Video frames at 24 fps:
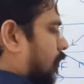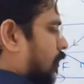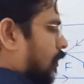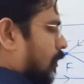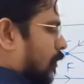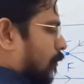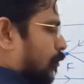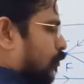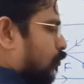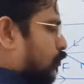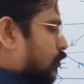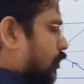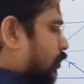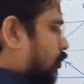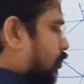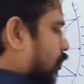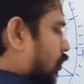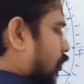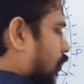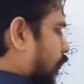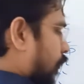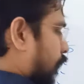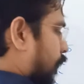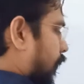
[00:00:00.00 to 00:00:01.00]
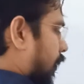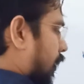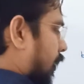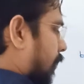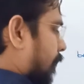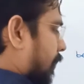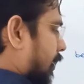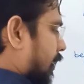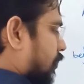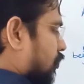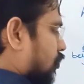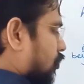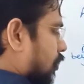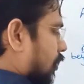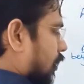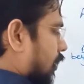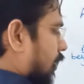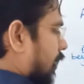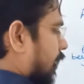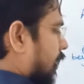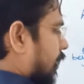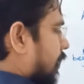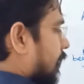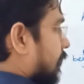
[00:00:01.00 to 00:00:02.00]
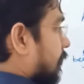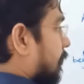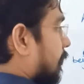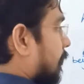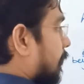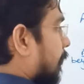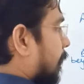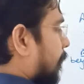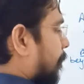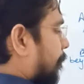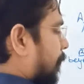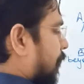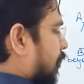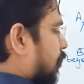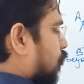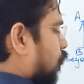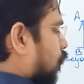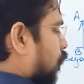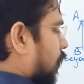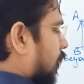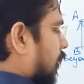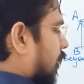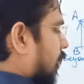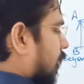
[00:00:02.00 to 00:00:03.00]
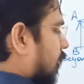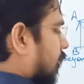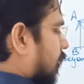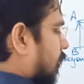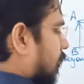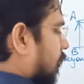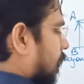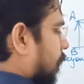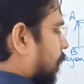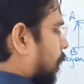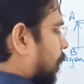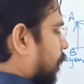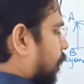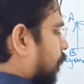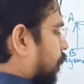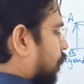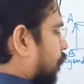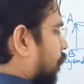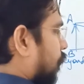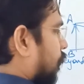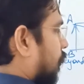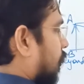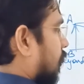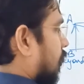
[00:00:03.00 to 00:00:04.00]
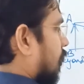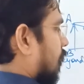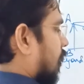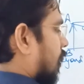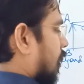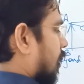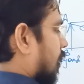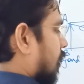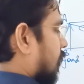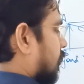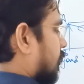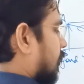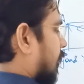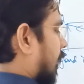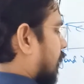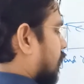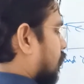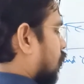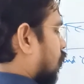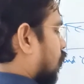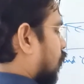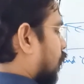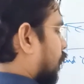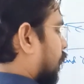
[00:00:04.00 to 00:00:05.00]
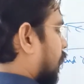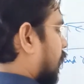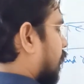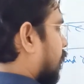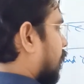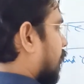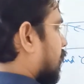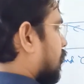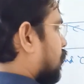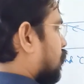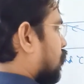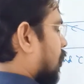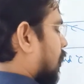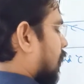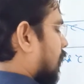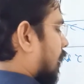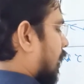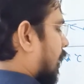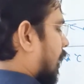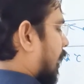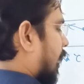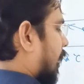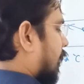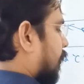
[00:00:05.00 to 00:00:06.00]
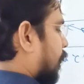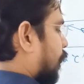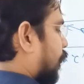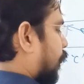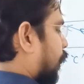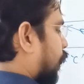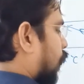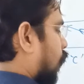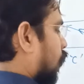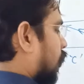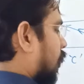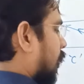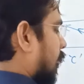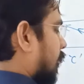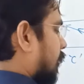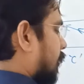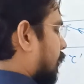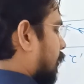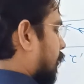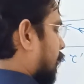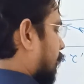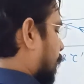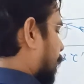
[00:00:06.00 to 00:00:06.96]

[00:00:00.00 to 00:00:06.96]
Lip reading: Position of image is between center of curvature and focus,